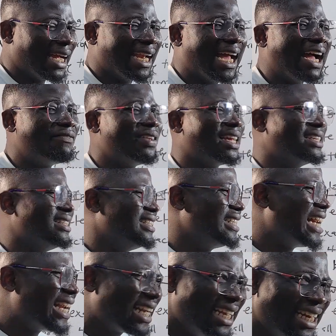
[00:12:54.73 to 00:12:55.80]
can have
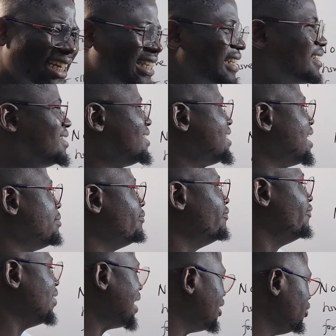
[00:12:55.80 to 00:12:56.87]
exactly the
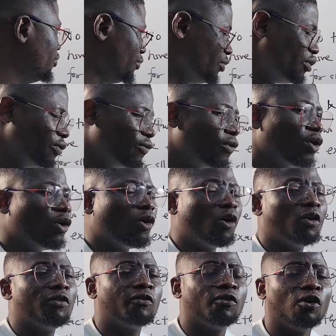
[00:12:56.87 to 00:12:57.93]
same value for
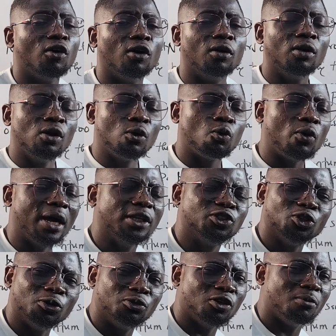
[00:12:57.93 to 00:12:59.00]
all four
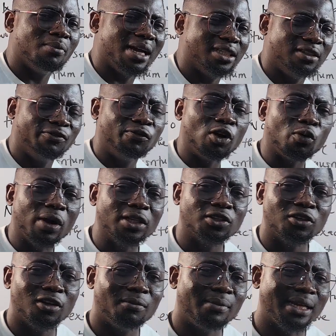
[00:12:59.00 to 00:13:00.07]
quantum numbers. The four
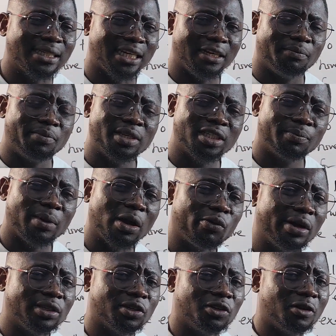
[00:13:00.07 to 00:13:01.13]
quantum numbers are the principal
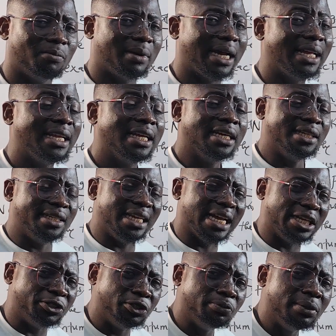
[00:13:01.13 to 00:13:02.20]
quantum number, the
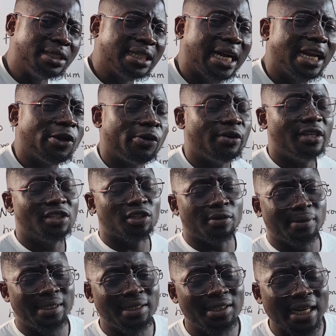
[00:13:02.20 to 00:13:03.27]
azimuthal or the
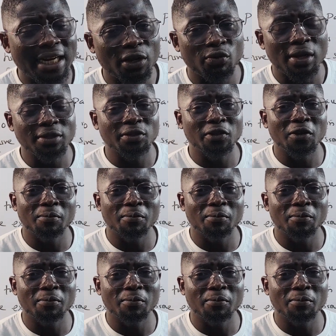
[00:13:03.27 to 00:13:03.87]
subsidiary quantum